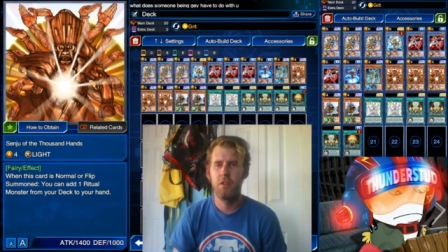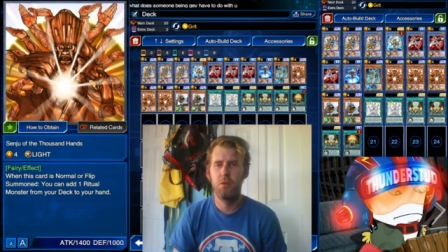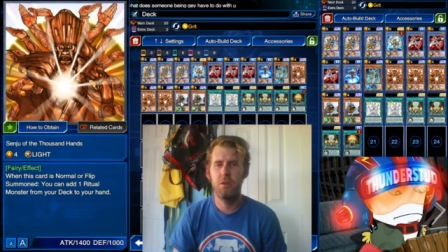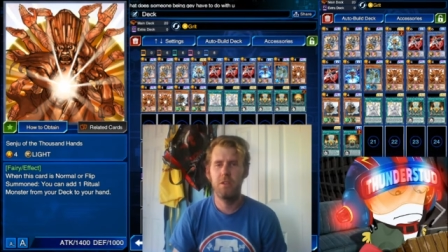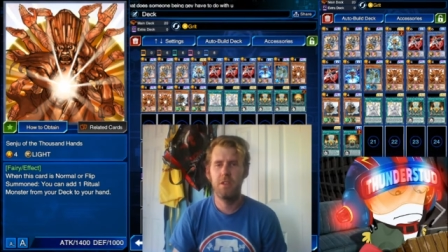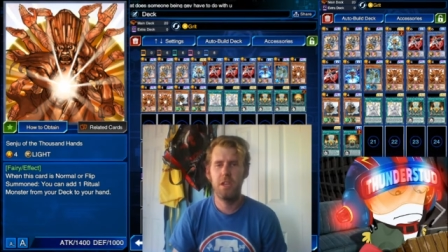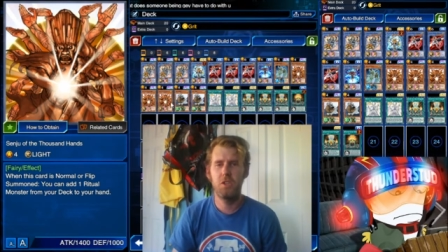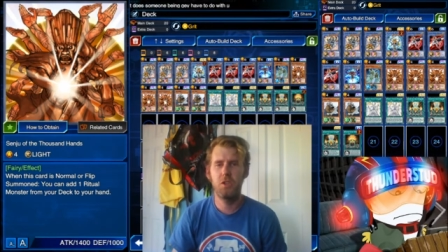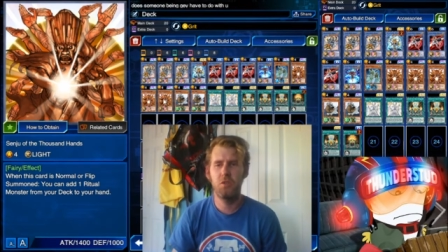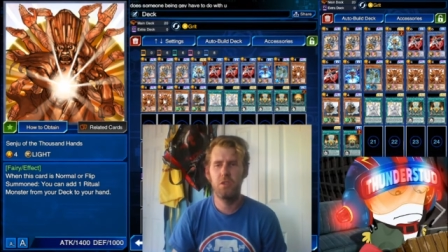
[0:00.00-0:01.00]
Three
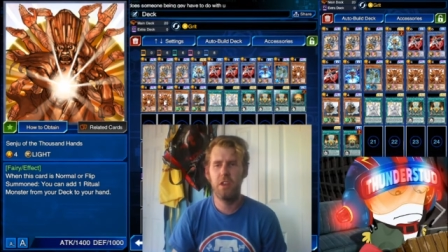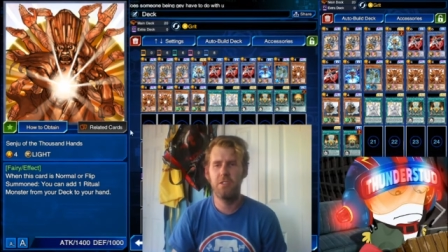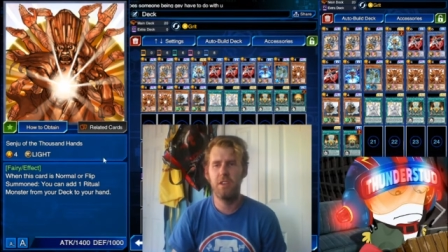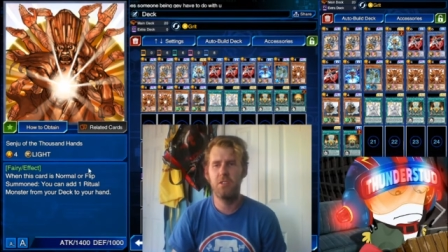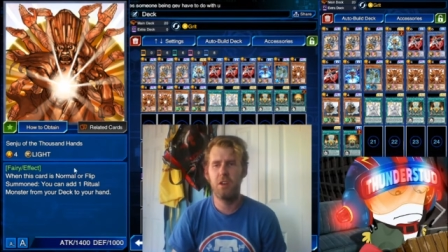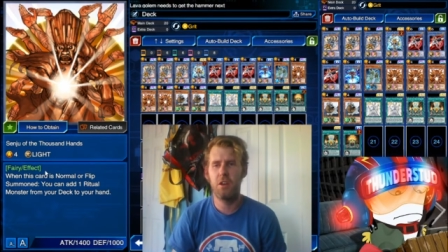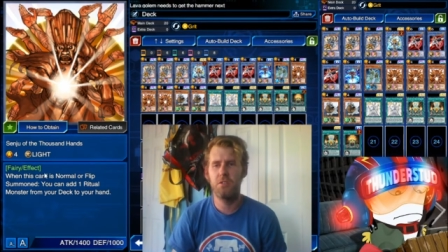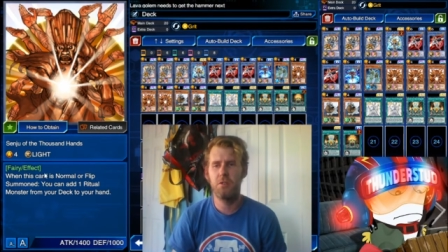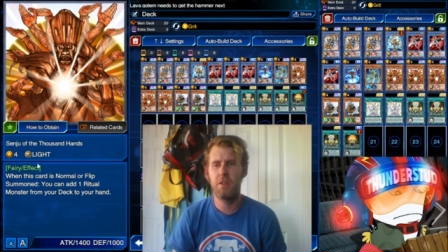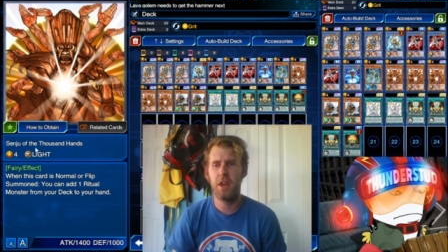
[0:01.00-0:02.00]
Senju's, because he is
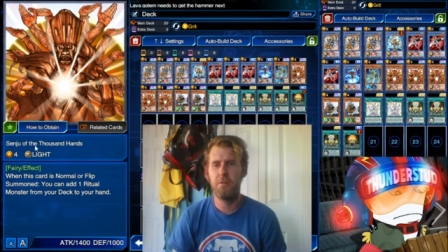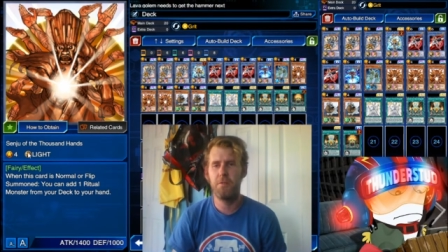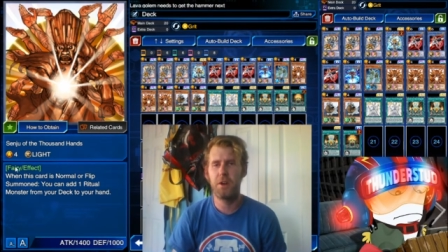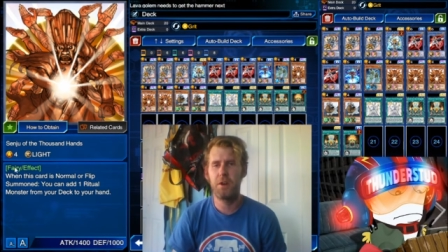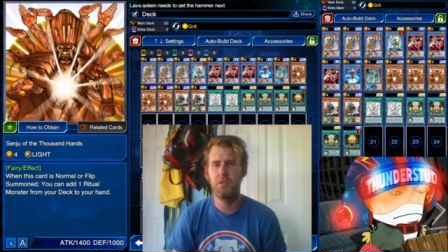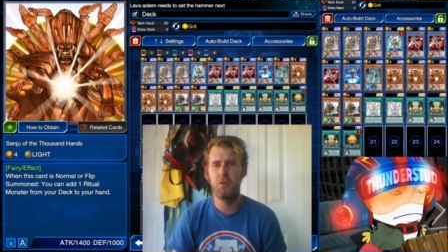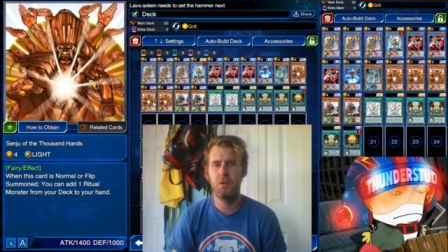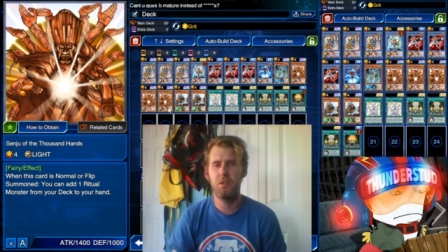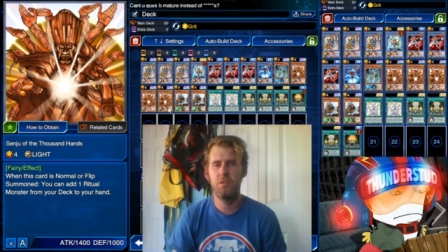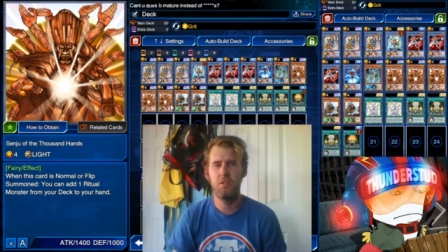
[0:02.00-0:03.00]
also a light fairy, so
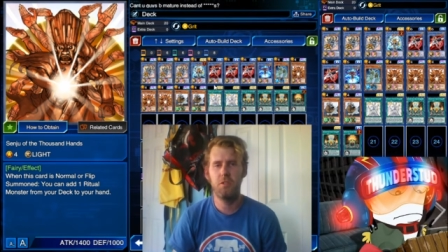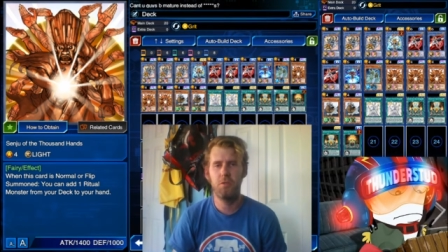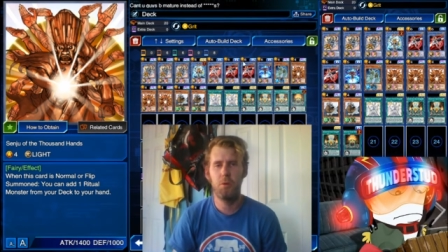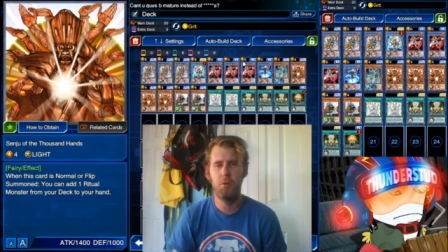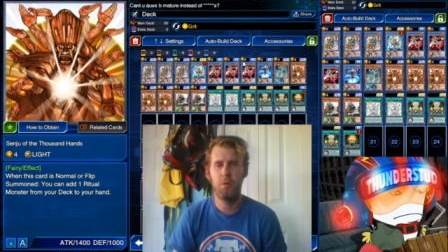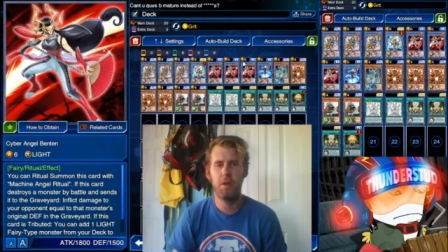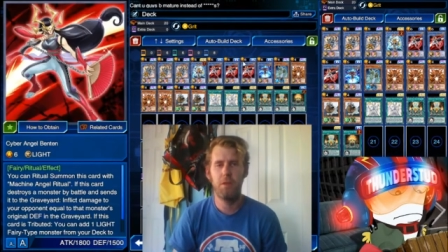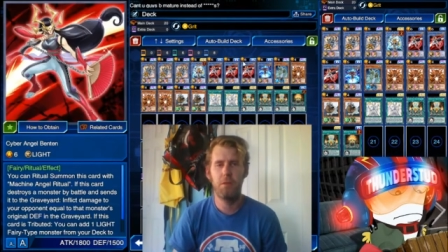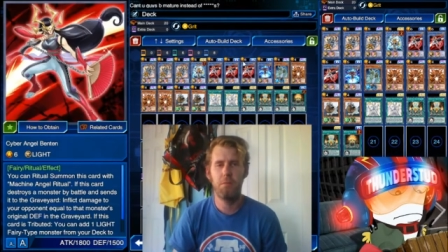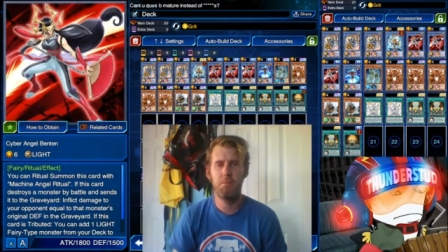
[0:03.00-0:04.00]
he's searchable
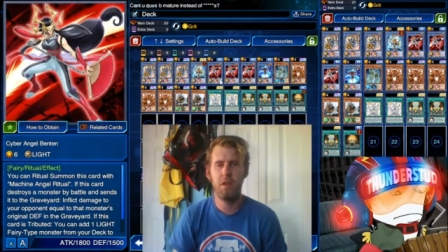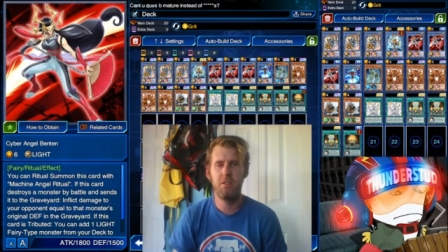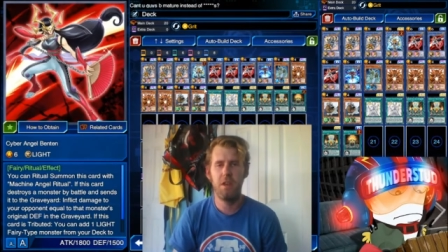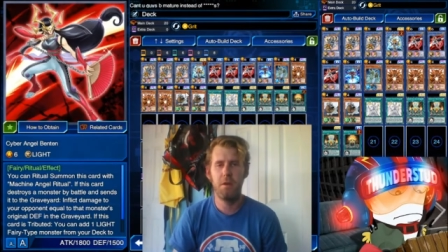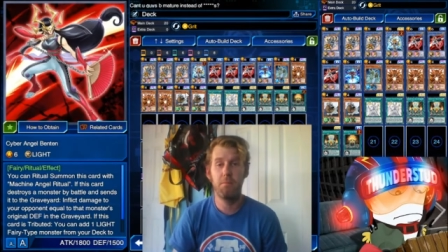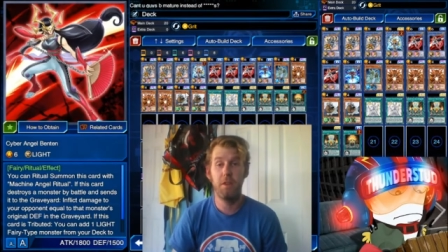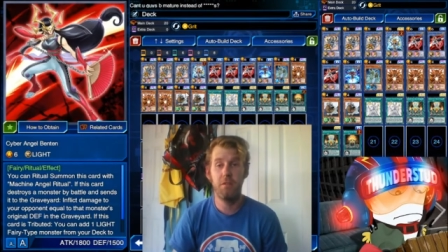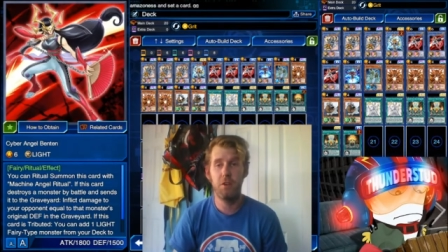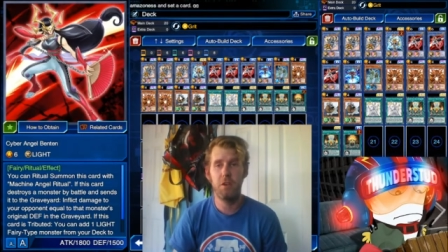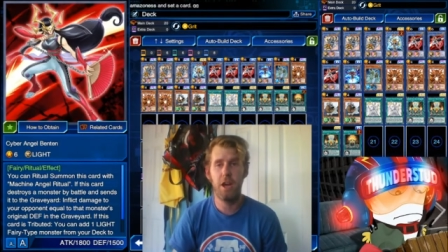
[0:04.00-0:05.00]
with Benten,
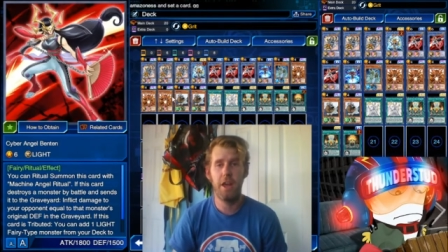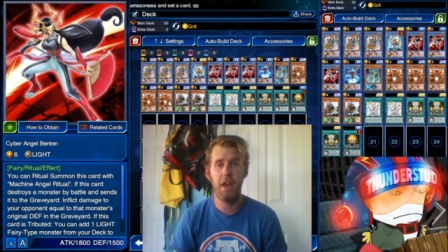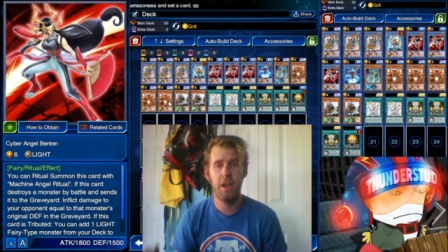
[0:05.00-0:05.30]
believe it or not,